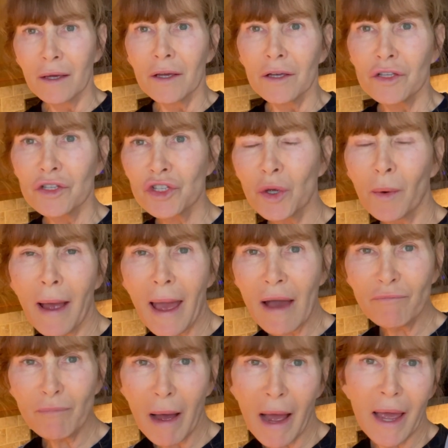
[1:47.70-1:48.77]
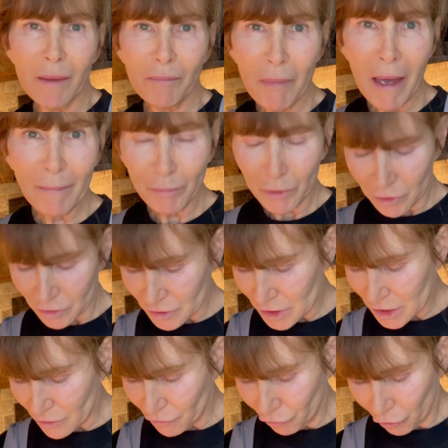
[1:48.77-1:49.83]
So I have my peppers
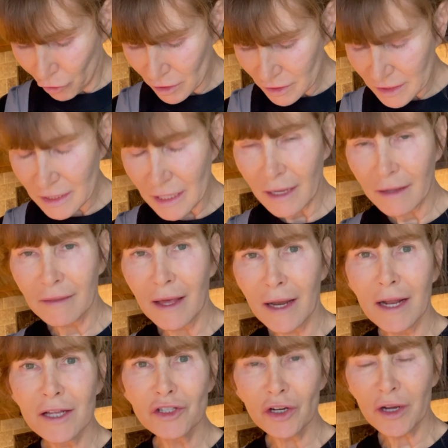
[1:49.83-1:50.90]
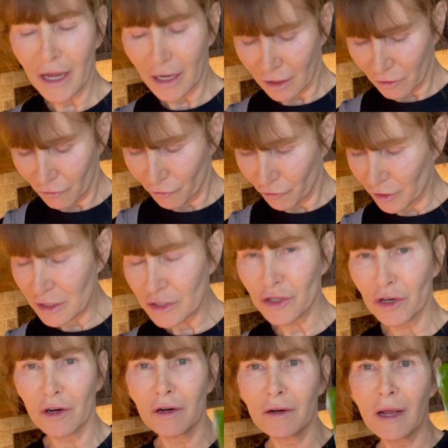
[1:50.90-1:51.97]
defrosting that I took out of the
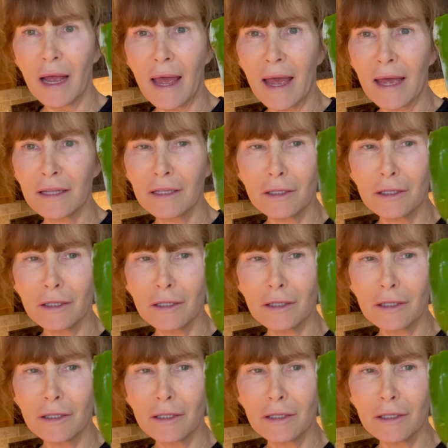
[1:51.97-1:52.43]
freezer, and